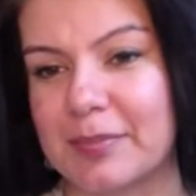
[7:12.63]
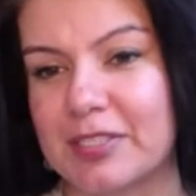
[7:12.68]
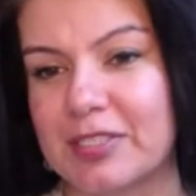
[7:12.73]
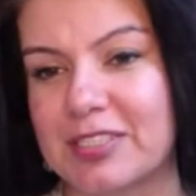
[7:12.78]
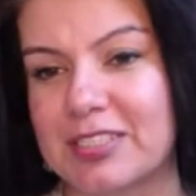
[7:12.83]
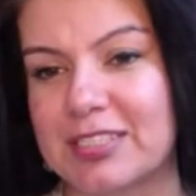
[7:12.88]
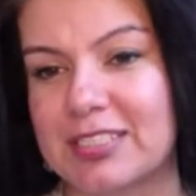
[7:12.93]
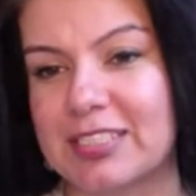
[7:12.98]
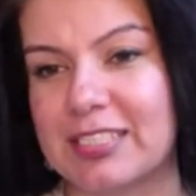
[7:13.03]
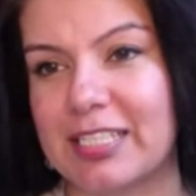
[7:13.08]

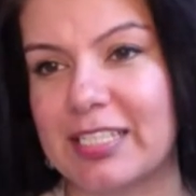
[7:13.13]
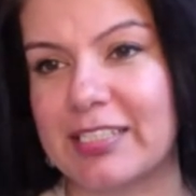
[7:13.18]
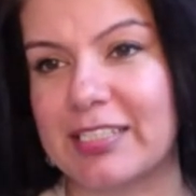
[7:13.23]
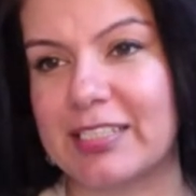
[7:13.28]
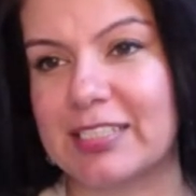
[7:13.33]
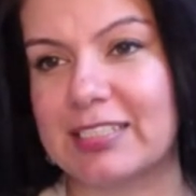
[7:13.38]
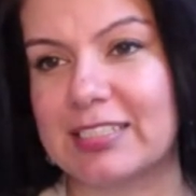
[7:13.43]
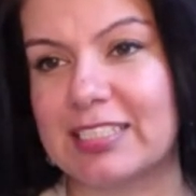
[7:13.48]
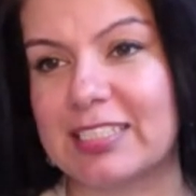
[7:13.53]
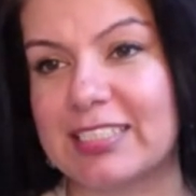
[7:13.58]
because there
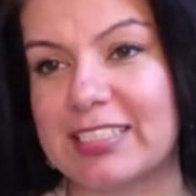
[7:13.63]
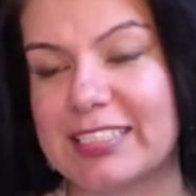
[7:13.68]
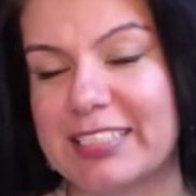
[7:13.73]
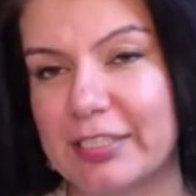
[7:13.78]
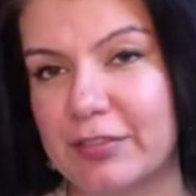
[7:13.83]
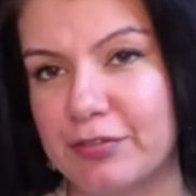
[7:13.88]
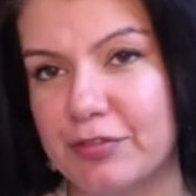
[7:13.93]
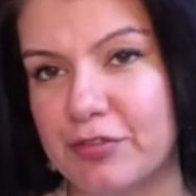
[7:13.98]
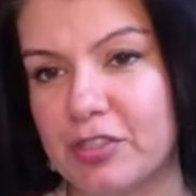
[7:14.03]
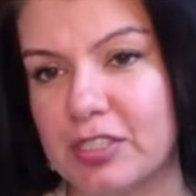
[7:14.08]
is a
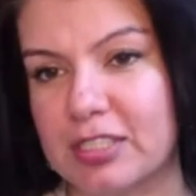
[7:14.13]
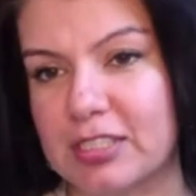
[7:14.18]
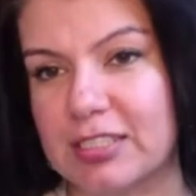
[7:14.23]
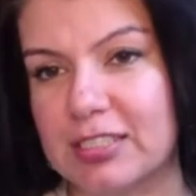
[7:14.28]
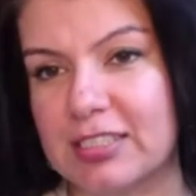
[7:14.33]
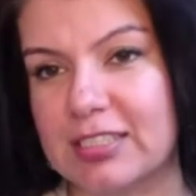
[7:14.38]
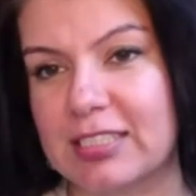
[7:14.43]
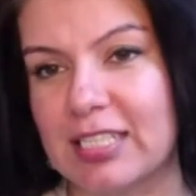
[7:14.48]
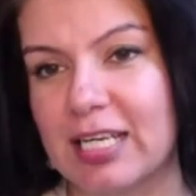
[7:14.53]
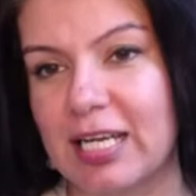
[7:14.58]

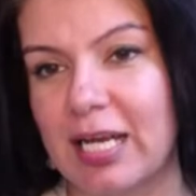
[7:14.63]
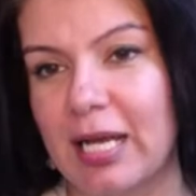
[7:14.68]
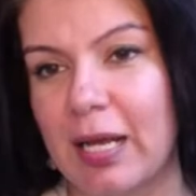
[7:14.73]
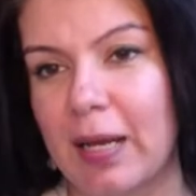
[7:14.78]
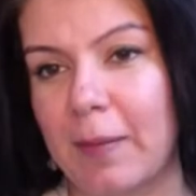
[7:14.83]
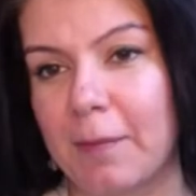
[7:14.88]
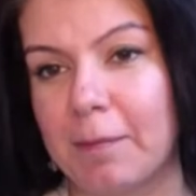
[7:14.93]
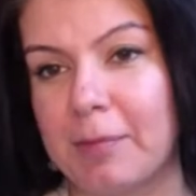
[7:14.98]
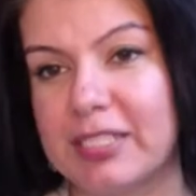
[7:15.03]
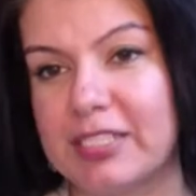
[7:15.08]
difference
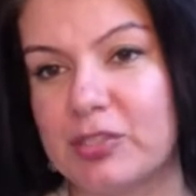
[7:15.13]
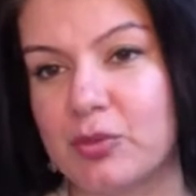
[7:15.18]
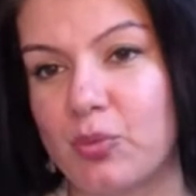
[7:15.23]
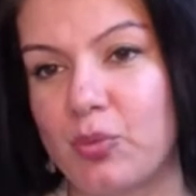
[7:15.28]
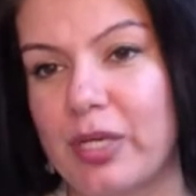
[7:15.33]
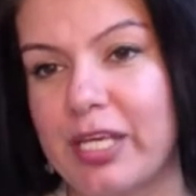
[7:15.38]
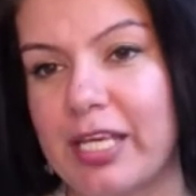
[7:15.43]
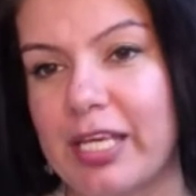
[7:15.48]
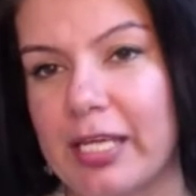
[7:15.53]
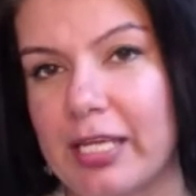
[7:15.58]

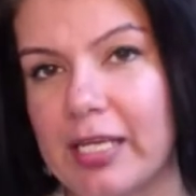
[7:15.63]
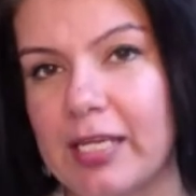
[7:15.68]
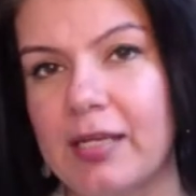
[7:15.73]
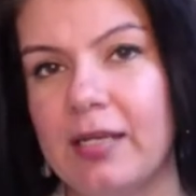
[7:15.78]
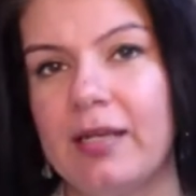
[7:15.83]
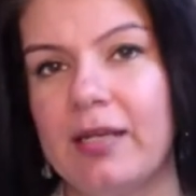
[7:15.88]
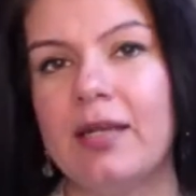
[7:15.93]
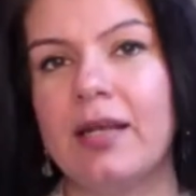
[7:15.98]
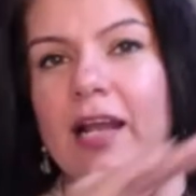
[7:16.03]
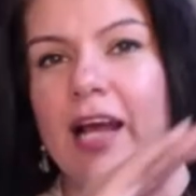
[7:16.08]
between